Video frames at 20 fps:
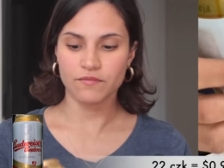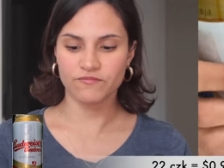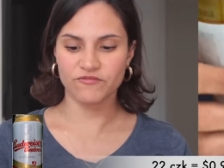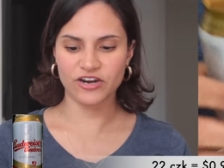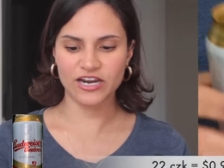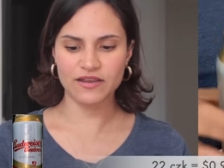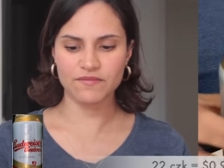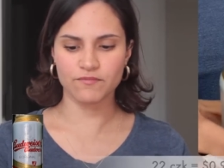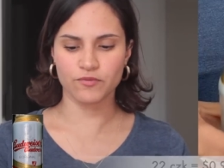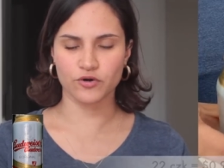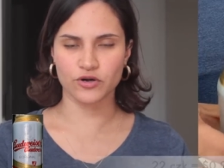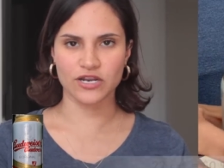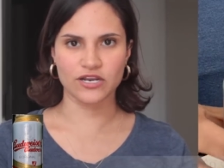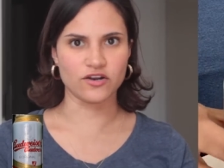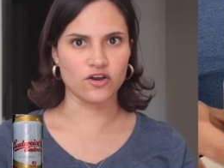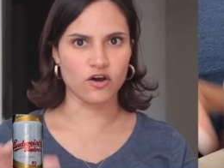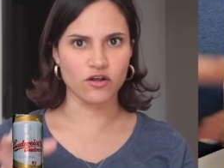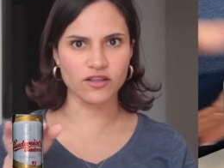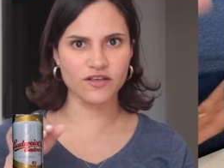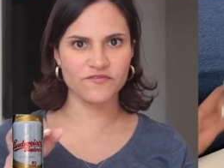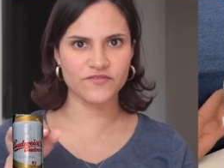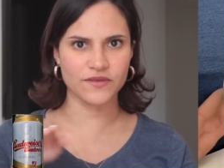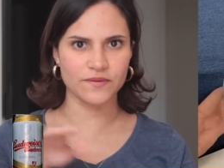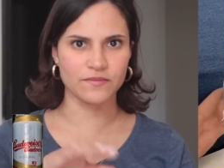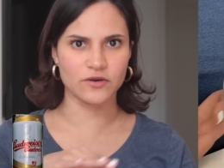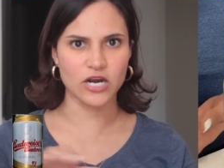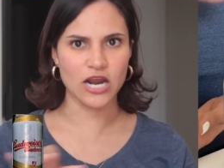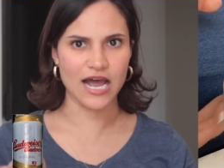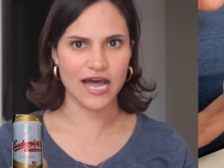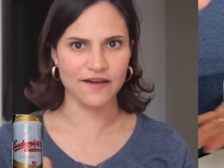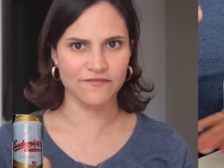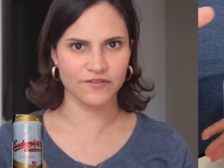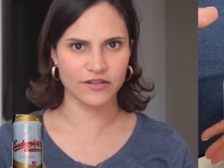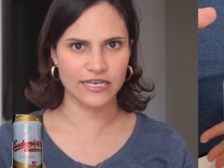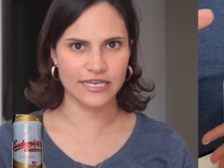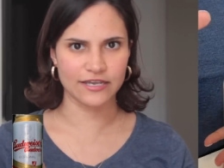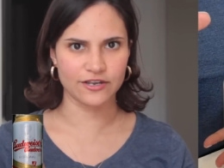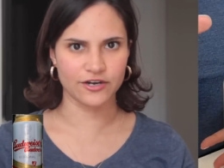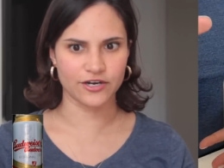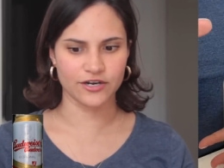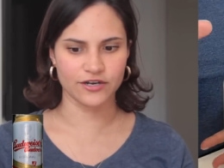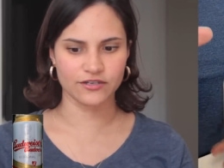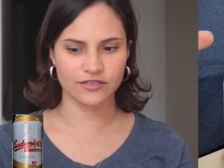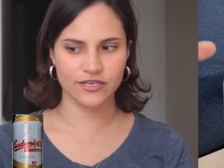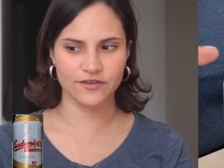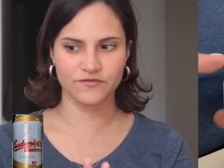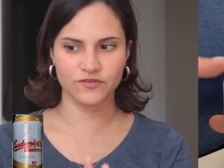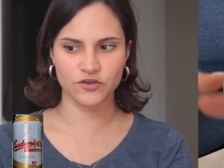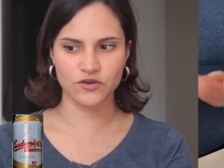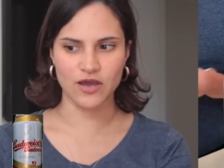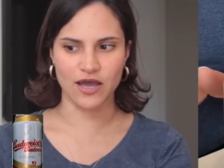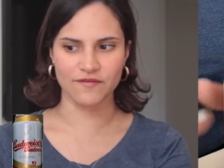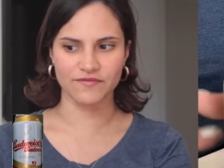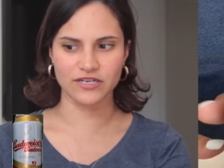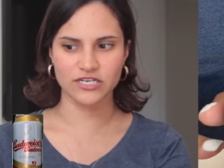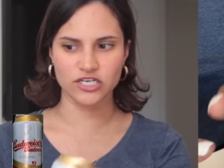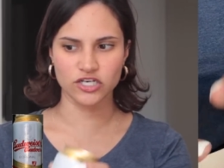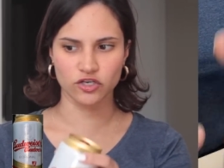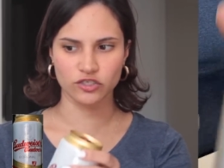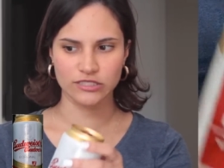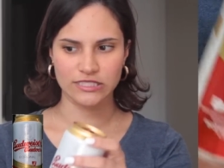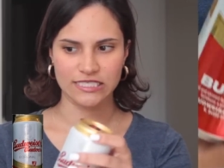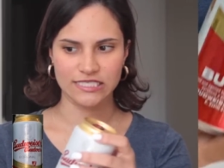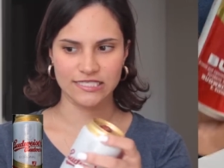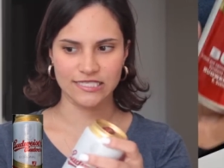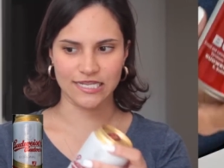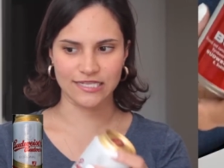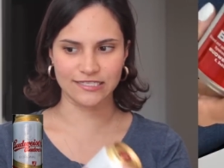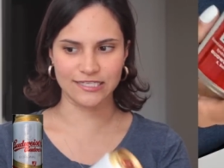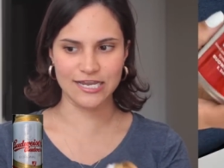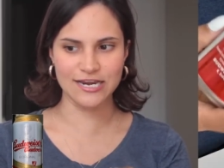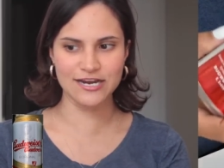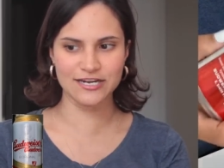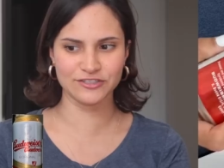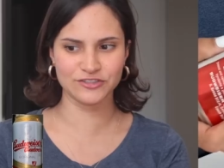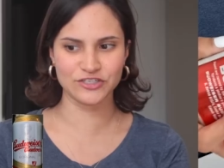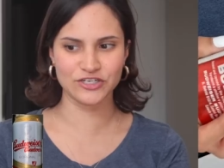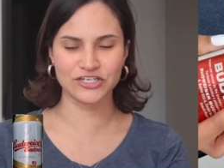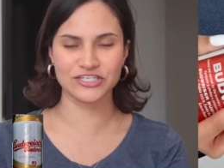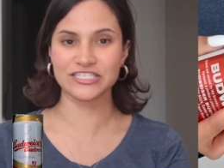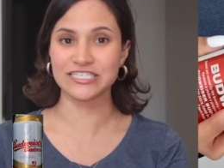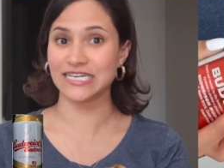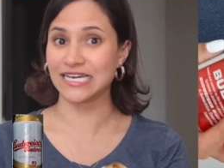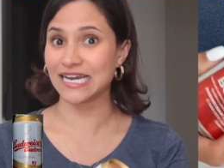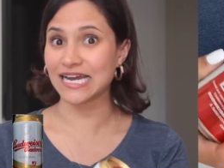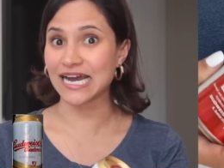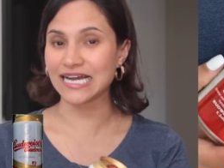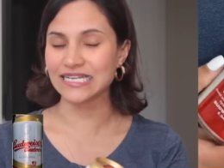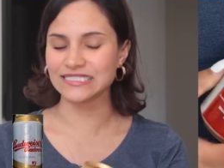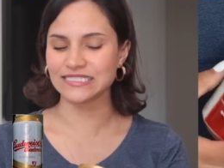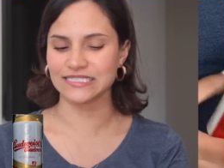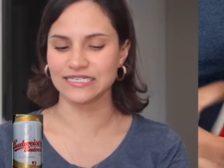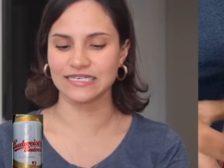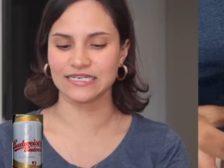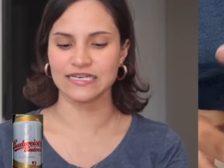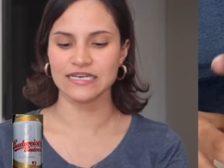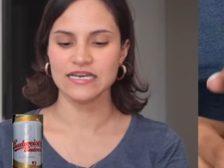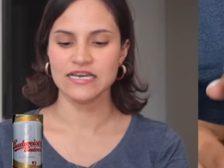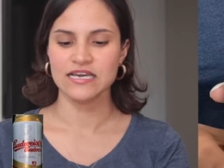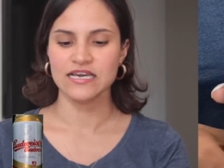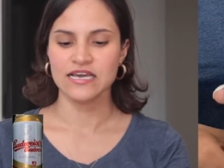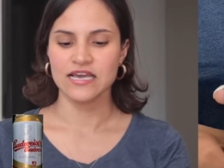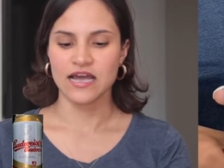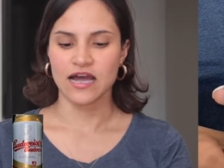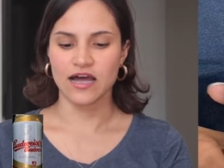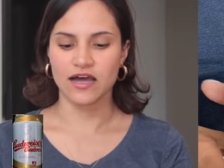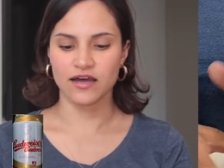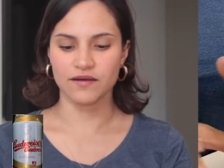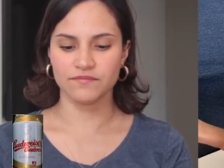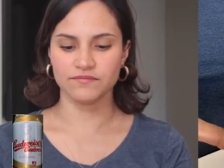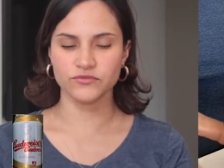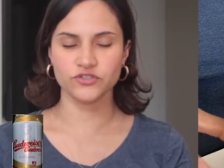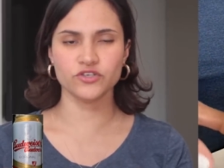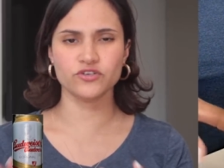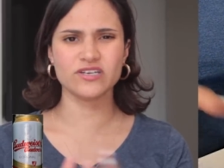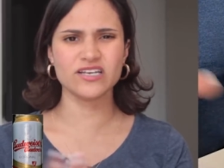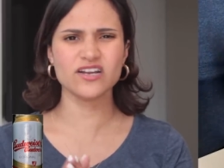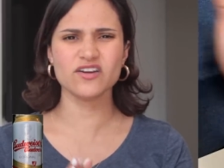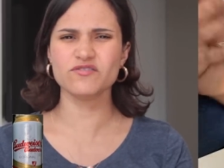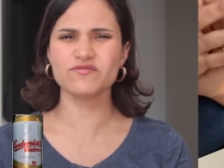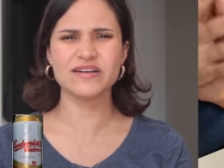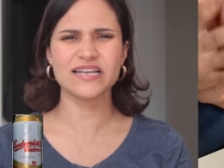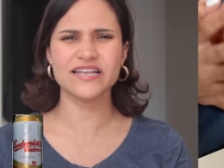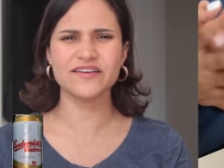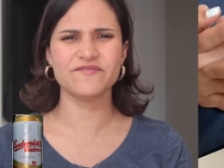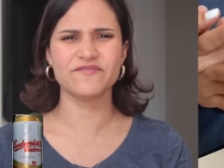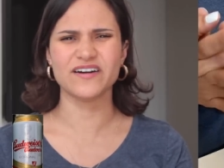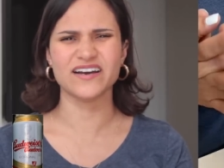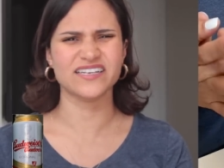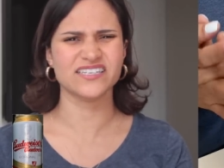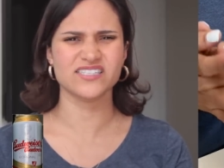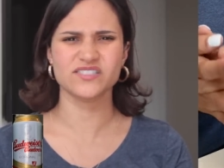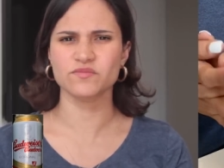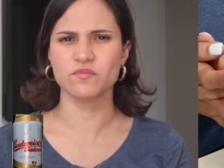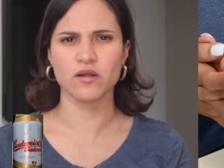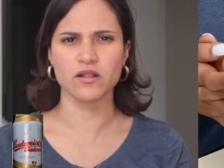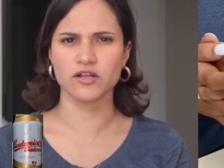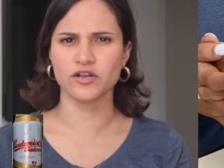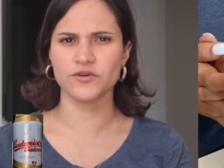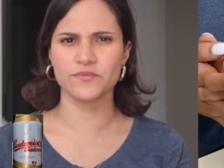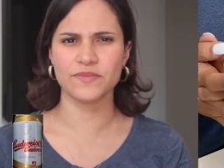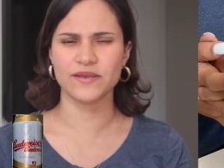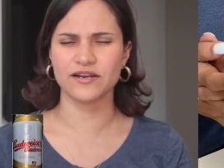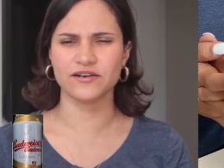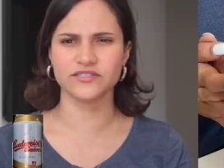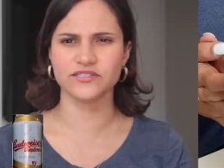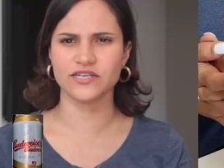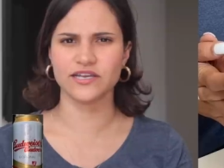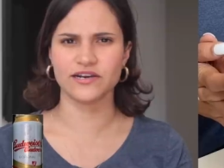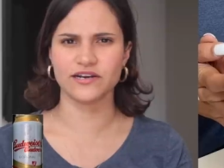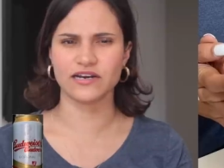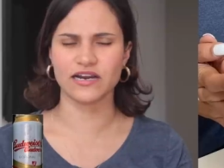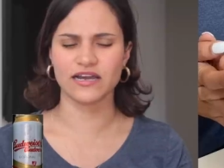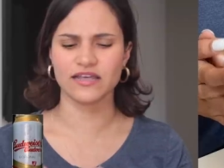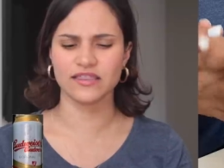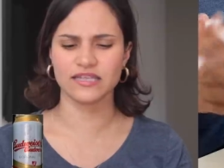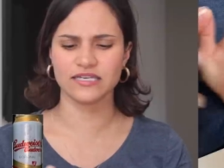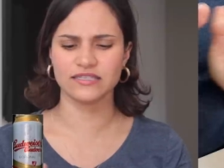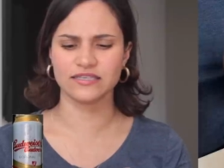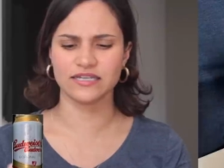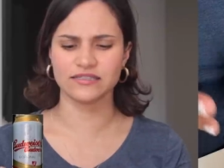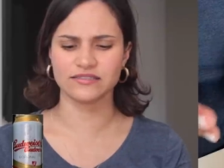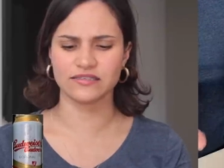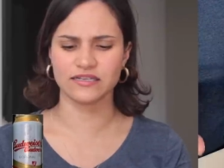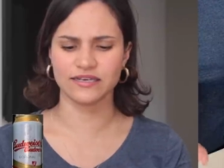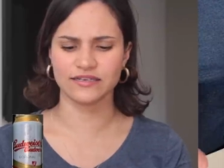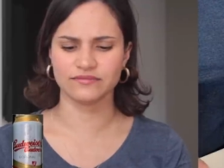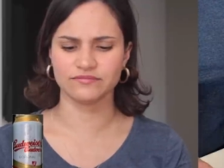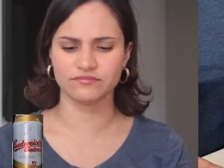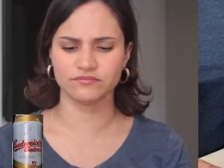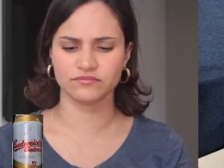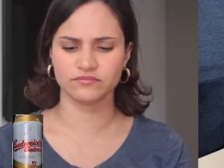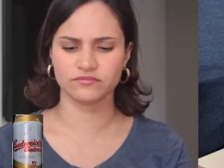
very important, all of them are half a liter, if you haven't noticed that they're gigantic. You cannot really find smaller beers here. I think that's like